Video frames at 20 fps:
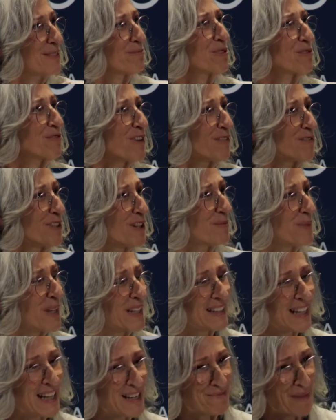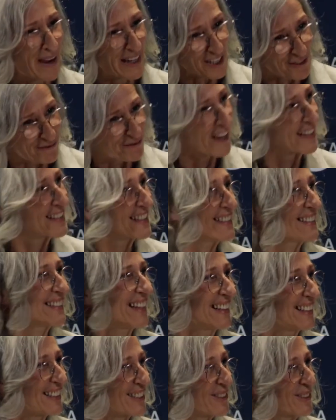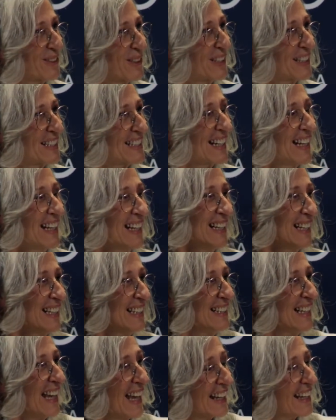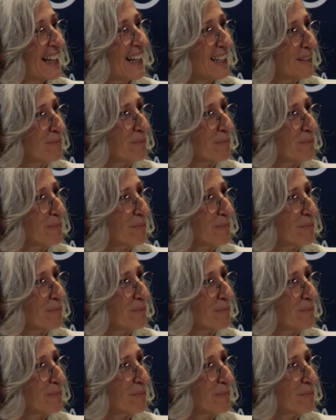We're not just talking about video calls.